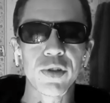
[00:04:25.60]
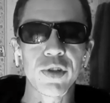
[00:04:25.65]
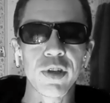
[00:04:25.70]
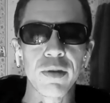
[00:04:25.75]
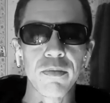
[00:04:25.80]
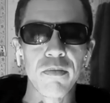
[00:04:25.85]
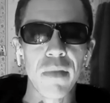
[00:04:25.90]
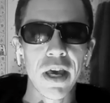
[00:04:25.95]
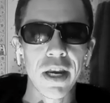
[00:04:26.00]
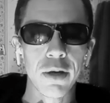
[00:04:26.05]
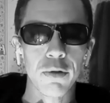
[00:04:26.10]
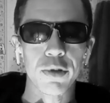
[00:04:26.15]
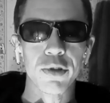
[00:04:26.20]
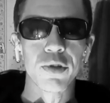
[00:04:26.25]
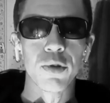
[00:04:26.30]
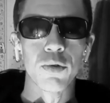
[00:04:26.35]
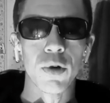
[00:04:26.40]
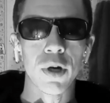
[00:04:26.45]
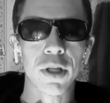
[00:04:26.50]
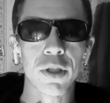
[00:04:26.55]
I want to see
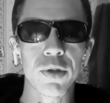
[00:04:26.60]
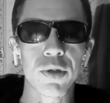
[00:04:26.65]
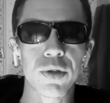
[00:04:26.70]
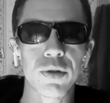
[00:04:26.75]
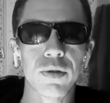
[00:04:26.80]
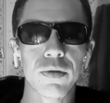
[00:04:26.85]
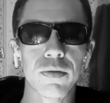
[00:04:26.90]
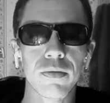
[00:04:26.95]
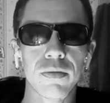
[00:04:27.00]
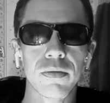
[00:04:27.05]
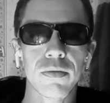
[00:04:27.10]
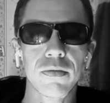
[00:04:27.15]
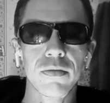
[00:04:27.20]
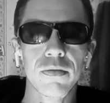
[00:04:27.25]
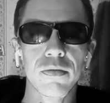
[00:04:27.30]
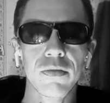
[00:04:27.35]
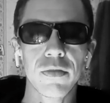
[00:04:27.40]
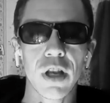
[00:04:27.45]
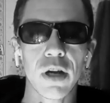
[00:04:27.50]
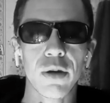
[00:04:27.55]
many resorts.
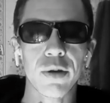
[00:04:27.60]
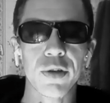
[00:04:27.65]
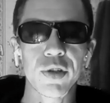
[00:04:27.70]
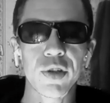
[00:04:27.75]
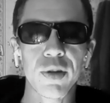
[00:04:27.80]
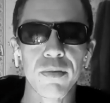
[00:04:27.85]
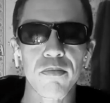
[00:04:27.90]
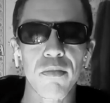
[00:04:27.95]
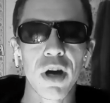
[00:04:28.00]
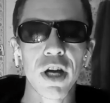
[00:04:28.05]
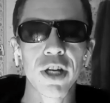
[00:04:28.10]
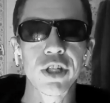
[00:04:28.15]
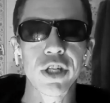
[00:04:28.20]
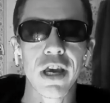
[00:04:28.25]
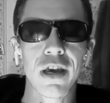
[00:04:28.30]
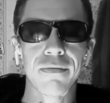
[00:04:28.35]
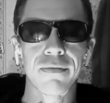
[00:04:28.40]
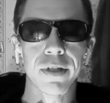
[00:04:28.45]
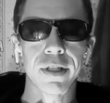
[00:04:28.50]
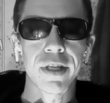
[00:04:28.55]
I want to see
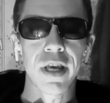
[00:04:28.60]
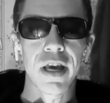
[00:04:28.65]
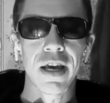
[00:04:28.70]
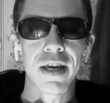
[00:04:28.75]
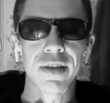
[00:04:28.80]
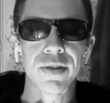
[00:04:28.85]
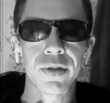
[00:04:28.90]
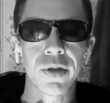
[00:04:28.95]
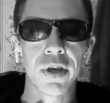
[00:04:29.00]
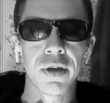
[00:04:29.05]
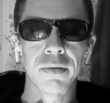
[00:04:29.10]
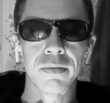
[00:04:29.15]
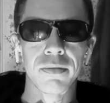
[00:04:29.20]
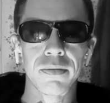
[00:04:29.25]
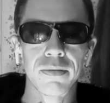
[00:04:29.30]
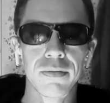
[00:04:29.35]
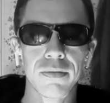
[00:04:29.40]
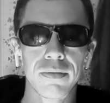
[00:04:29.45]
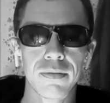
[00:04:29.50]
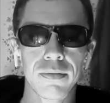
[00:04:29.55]
much
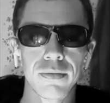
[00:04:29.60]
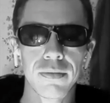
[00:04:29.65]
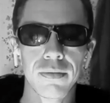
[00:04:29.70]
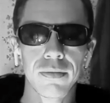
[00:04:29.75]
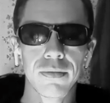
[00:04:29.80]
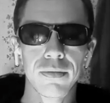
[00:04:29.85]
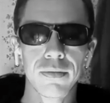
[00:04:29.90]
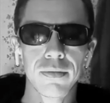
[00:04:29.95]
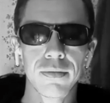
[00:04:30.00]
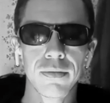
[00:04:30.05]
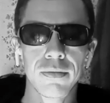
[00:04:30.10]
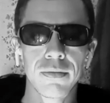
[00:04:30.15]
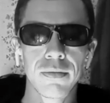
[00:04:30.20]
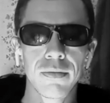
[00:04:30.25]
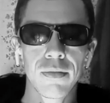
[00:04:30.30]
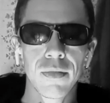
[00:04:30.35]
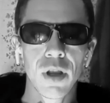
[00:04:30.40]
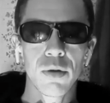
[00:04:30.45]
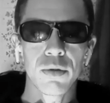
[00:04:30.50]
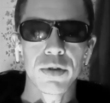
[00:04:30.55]
advertising.
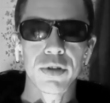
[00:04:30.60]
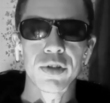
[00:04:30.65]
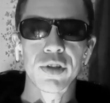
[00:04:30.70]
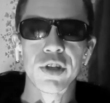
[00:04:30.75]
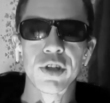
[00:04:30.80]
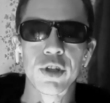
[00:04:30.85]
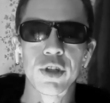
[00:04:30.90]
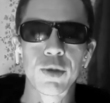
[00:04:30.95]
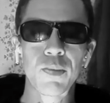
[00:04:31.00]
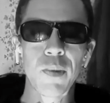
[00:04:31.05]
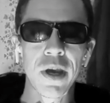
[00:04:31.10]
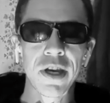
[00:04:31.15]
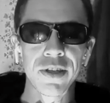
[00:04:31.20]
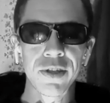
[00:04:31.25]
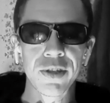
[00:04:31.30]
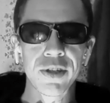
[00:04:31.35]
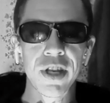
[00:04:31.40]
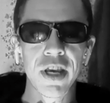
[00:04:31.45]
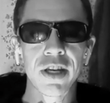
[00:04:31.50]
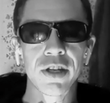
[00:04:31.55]
I want to see
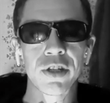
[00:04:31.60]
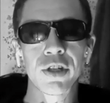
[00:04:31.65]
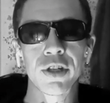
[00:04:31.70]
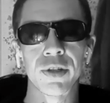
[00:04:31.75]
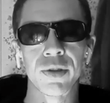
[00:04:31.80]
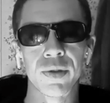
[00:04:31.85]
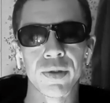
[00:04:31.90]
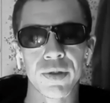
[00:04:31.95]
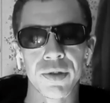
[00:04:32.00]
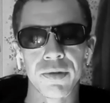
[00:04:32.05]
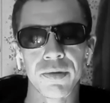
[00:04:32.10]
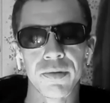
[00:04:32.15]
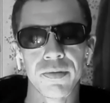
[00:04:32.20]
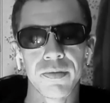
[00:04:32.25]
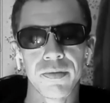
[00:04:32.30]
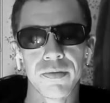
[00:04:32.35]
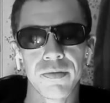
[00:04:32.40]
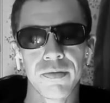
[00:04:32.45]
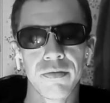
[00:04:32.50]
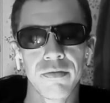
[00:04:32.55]
space
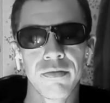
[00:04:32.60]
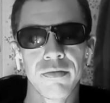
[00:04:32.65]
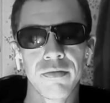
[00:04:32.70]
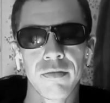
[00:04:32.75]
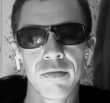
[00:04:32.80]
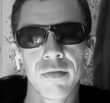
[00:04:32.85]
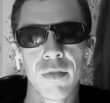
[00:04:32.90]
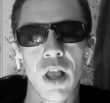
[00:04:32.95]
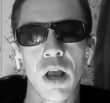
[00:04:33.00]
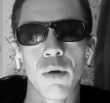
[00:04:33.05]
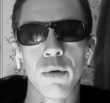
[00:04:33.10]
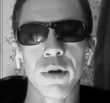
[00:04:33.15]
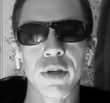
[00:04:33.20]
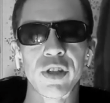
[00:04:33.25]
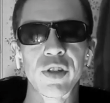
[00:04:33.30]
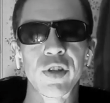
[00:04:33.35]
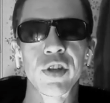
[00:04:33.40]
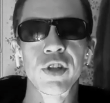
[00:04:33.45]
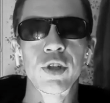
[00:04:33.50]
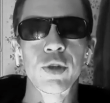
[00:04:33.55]
stations.
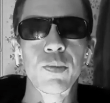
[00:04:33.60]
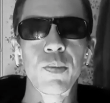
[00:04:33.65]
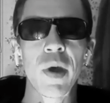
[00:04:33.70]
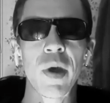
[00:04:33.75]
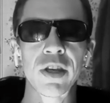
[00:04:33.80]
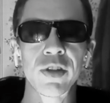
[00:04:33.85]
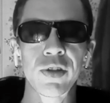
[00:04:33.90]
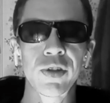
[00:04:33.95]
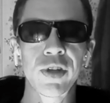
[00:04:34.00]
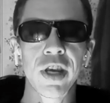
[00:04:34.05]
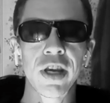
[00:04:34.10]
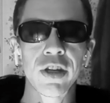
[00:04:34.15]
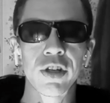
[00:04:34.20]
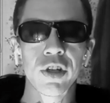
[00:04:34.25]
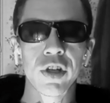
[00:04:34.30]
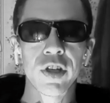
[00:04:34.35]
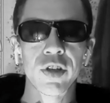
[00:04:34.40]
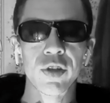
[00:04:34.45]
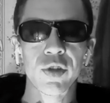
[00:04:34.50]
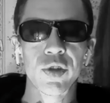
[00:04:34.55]
I want to see space
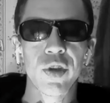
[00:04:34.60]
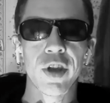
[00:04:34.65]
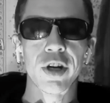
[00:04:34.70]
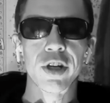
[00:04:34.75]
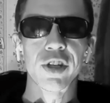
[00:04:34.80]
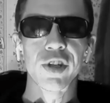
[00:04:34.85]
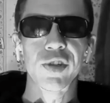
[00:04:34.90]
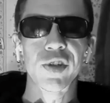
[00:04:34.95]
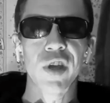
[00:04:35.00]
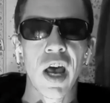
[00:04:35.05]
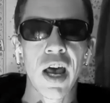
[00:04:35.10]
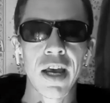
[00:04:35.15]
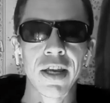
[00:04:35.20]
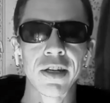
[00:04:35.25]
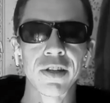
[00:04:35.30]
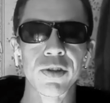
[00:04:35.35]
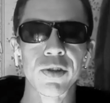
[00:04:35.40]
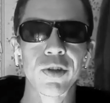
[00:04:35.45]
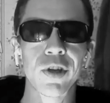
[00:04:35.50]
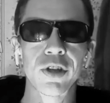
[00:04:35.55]
stations that are
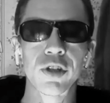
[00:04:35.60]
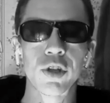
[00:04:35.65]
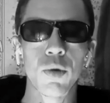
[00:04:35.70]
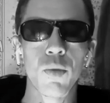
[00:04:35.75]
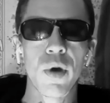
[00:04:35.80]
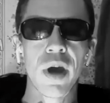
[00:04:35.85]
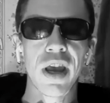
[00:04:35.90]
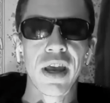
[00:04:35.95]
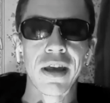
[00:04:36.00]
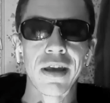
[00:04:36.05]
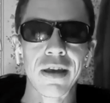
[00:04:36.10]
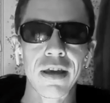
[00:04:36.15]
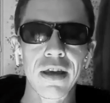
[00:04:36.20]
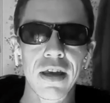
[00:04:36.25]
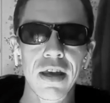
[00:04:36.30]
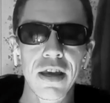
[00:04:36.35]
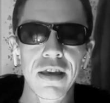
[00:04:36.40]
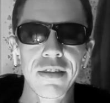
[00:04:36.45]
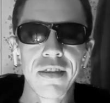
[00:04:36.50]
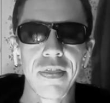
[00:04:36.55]
designed in such a
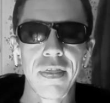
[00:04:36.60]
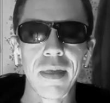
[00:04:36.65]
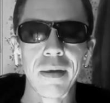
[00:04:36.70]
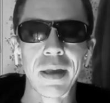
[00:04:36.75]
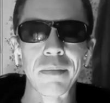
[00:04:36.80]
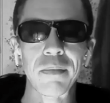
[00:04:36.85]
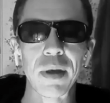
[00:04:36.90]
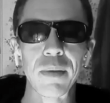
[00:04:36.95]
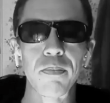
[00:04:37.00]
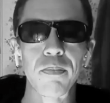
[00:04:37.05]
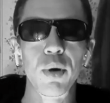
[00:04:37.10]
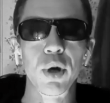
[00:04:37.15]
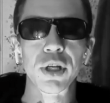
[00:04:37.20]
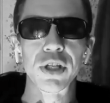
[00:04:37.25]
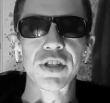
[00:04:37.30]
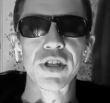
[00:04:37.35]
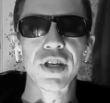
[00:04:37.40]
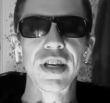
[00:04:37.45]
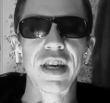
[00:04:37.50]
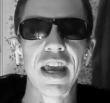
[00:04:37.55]
way that they can be
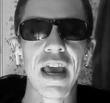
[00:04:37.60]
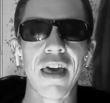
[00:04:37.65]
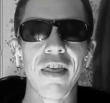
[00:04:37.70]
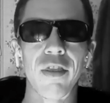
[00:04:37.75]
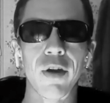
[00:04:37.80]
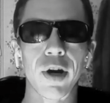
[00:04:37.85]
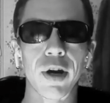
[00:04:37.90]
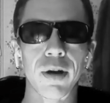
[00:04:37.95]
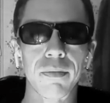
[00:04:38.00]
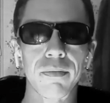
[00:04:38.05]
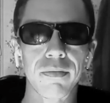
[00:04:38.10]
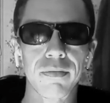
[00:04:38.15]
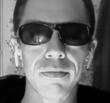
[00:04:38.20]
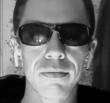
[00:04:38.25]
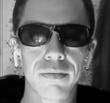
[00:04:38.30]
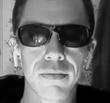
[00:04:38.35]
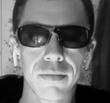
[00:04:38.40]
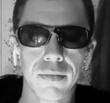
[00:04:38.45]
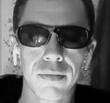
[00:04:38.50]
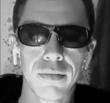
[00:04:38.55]
put
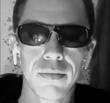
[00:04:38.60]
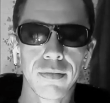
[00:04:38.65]
together.